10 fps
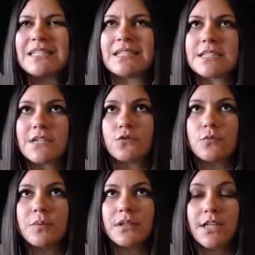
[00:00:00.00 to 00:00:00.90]

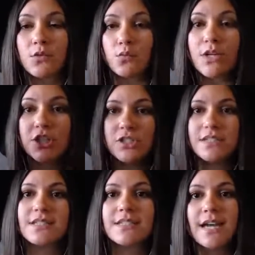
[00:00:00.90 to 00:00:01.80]
successful, but like reach
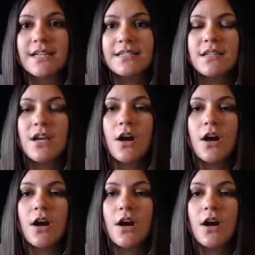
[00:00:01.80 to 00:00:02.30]
success,